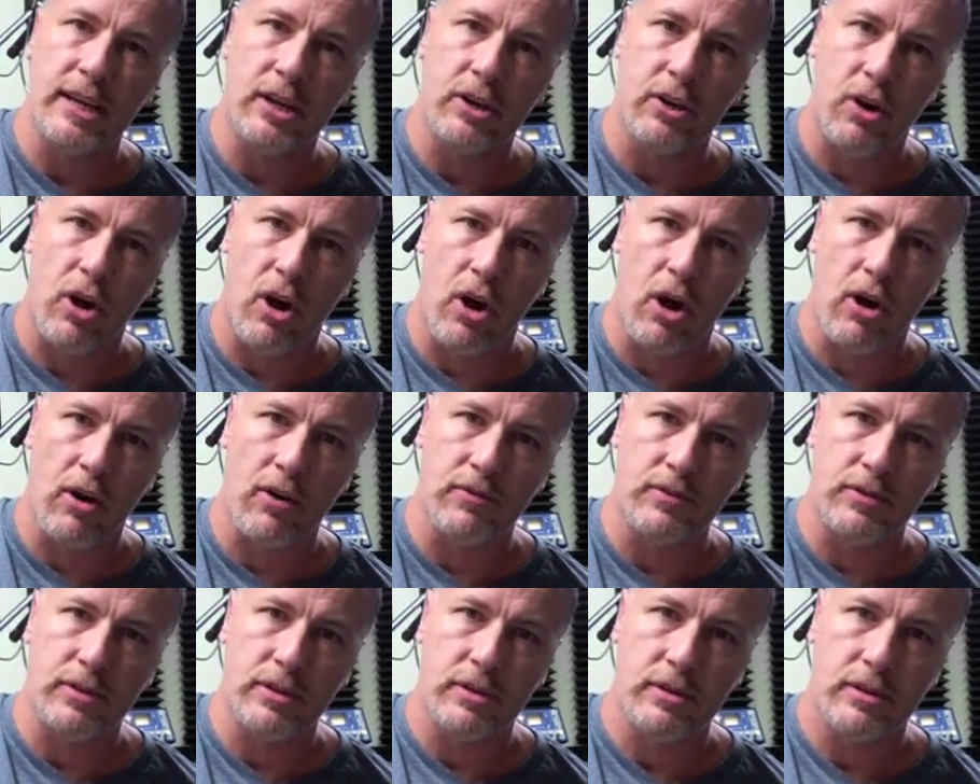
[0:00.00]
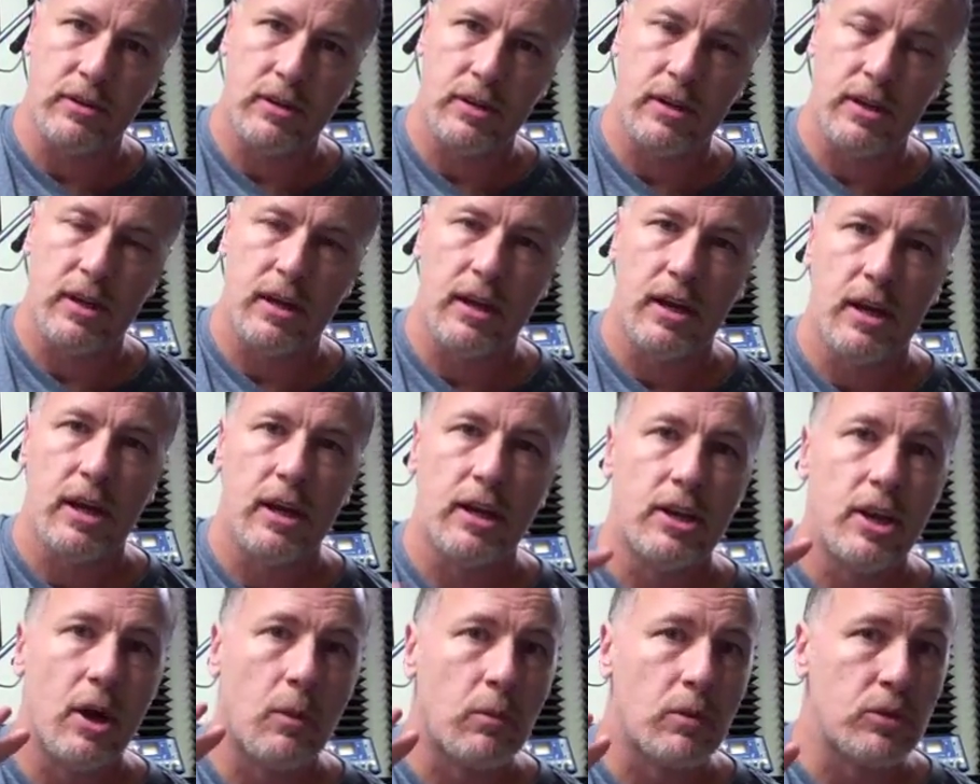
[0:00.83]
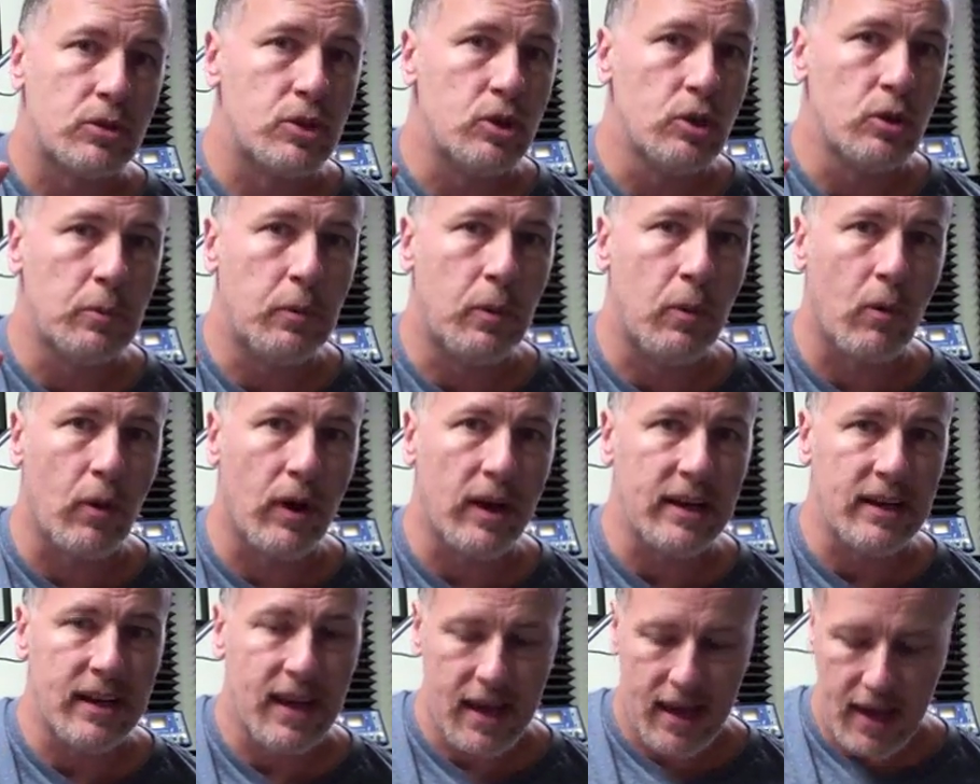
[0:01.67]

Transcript: curved. Number 2 point,